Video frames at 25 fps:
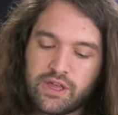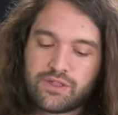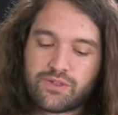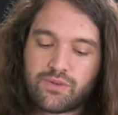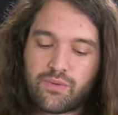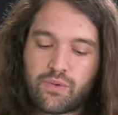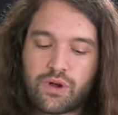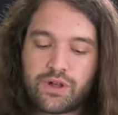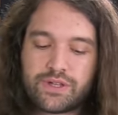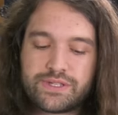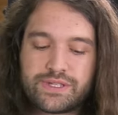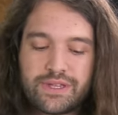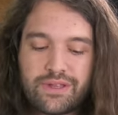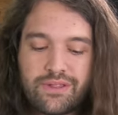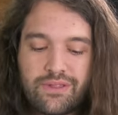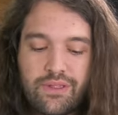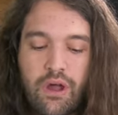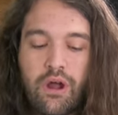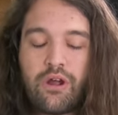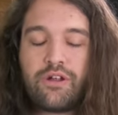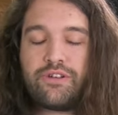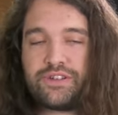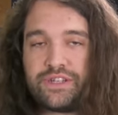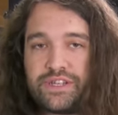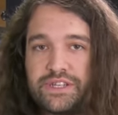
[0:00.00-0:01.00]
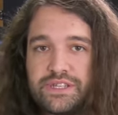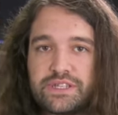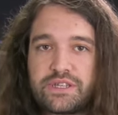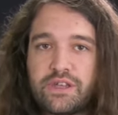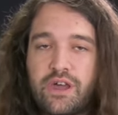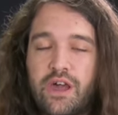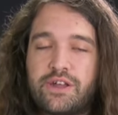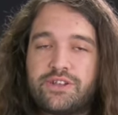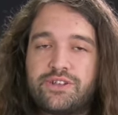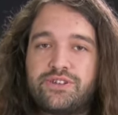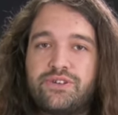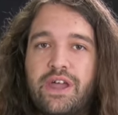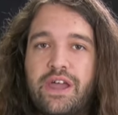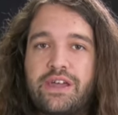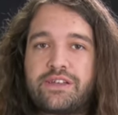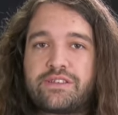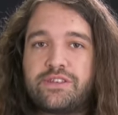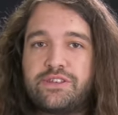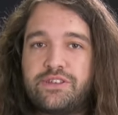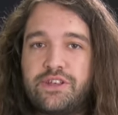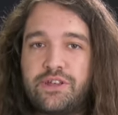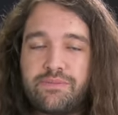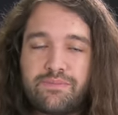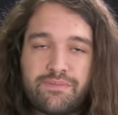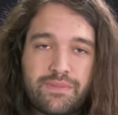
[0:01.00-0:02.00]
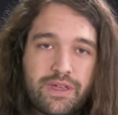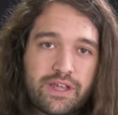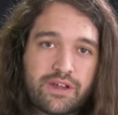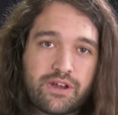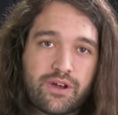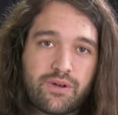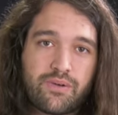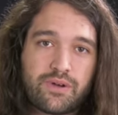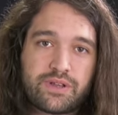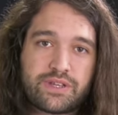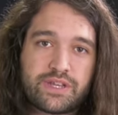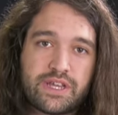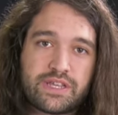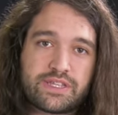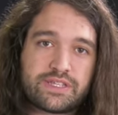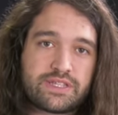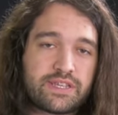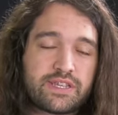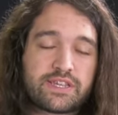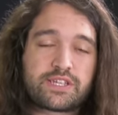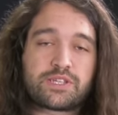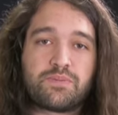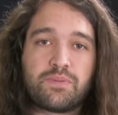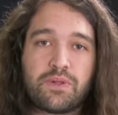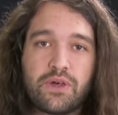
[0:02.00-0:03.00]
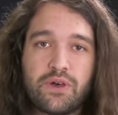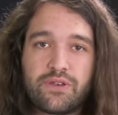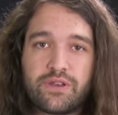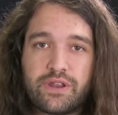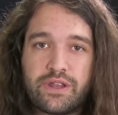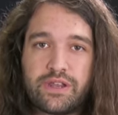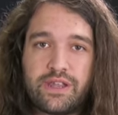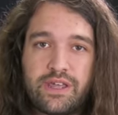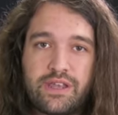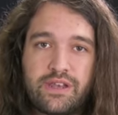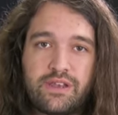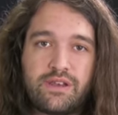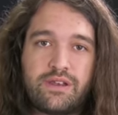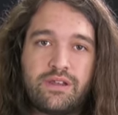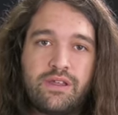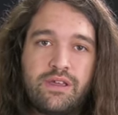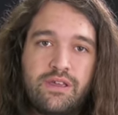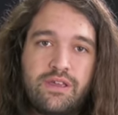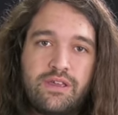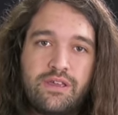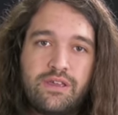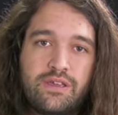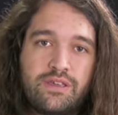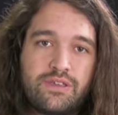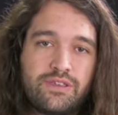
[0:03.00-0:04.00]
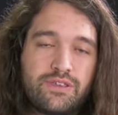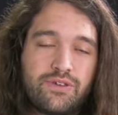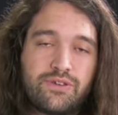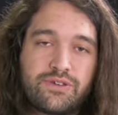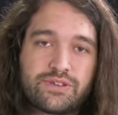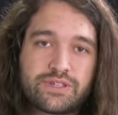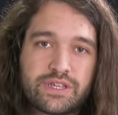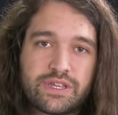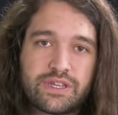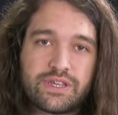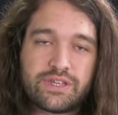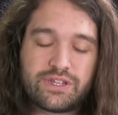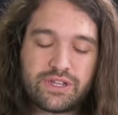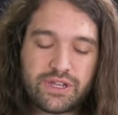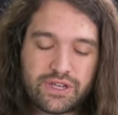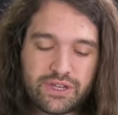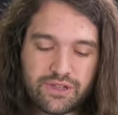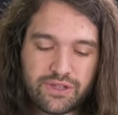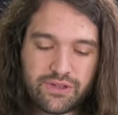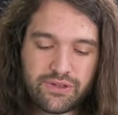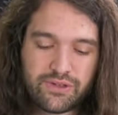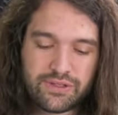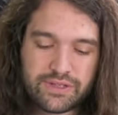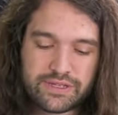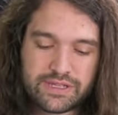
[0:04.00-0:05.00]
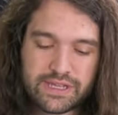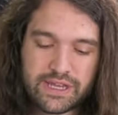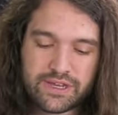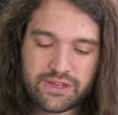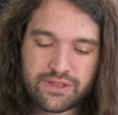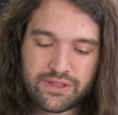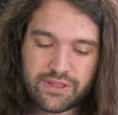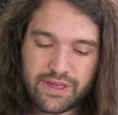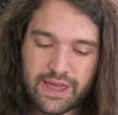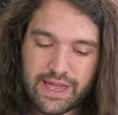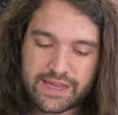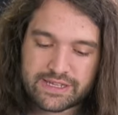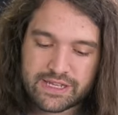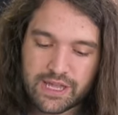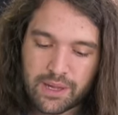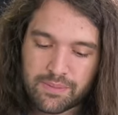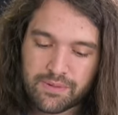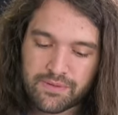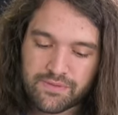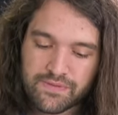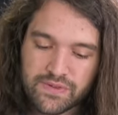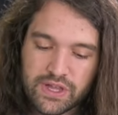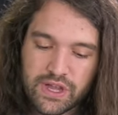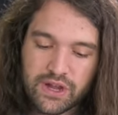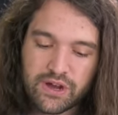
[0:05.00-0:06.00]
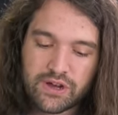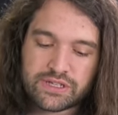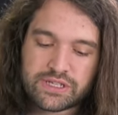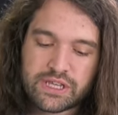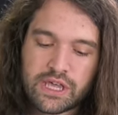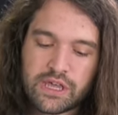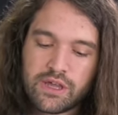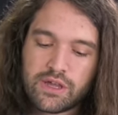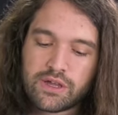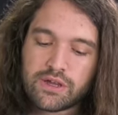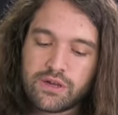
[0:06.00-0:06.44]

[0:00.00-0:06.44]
the world's largest contract chip maker, which has exploded in usage and utilization the last couple of years,